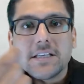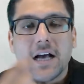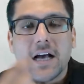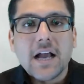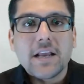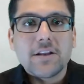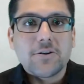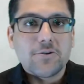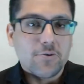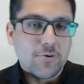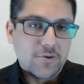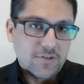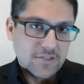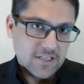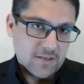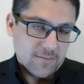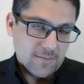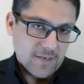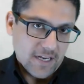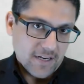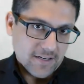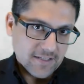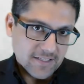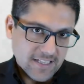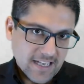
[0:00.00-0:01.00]
I took some
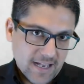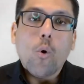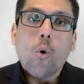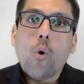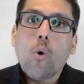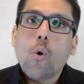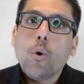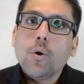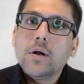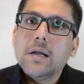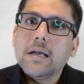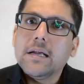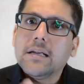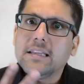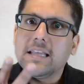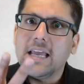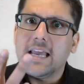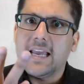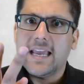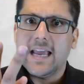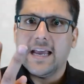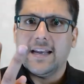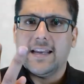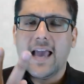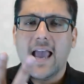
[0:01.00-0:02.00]
hair sample, or did they
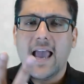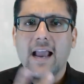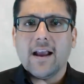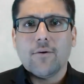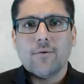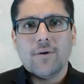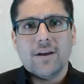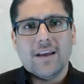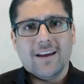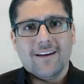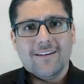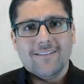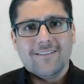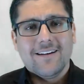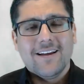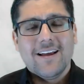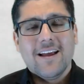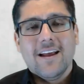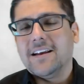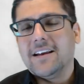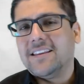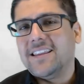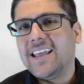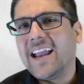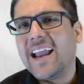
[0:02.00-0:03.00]
get angry?
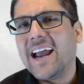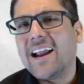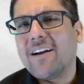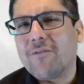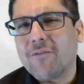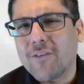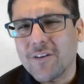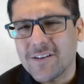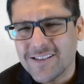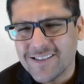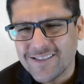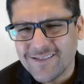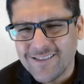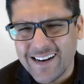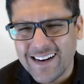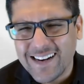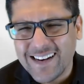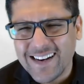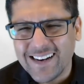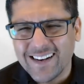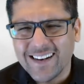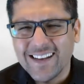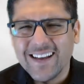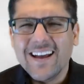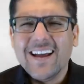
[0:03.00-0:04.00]
Did they get
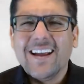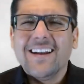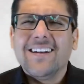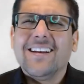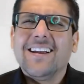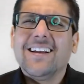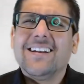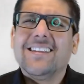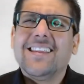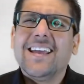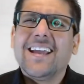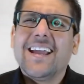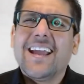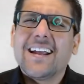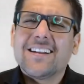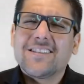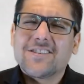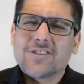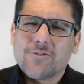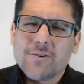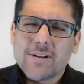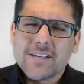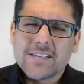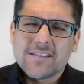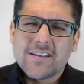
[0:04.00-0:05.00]
frustrated? Did they get
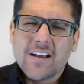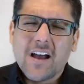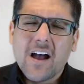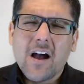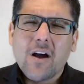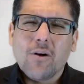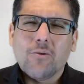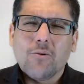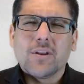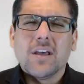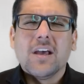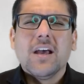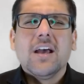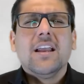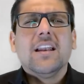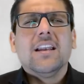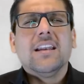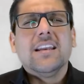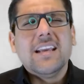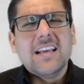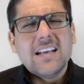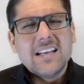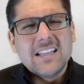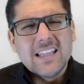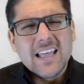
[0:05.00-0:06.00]
stressed out?
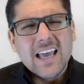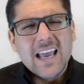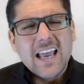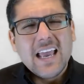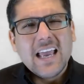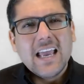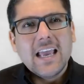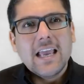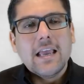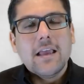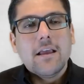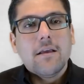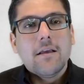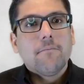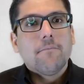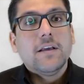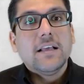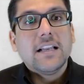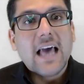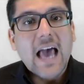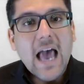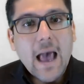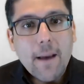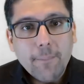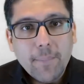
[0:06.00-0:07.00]
Did they
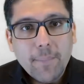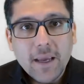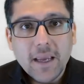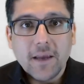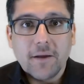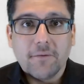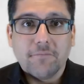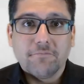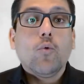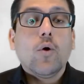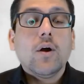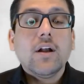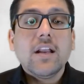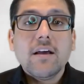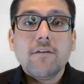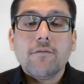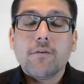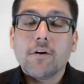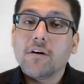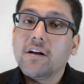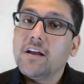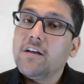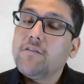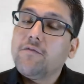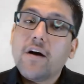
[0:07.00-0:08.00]
feel happy?
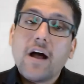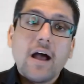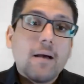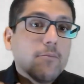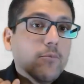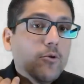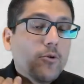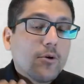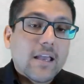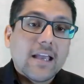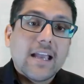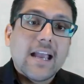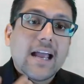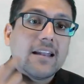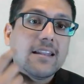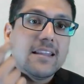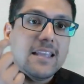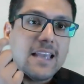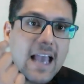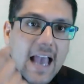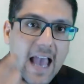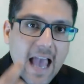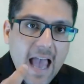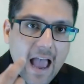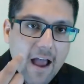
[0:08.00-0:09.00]
Whatever. If I'm looking at
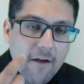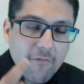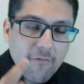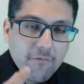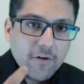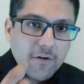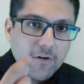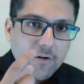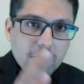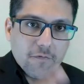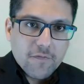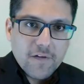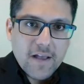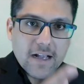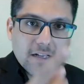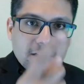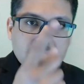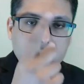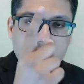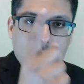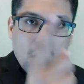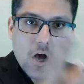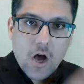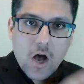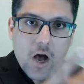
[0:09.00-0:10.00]
the after
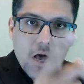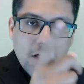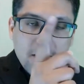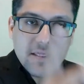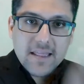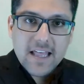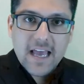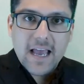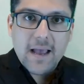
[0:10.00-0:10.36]
effects on